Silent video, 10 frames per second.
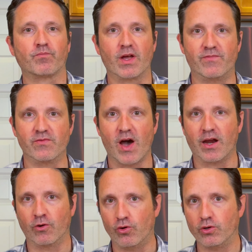if you've got
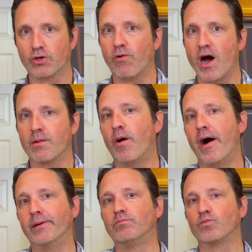an old crock
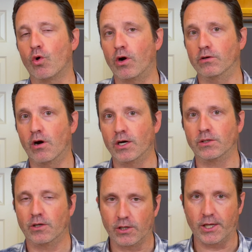pot or
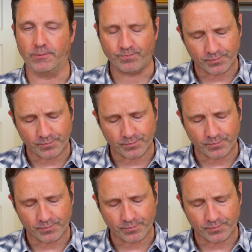a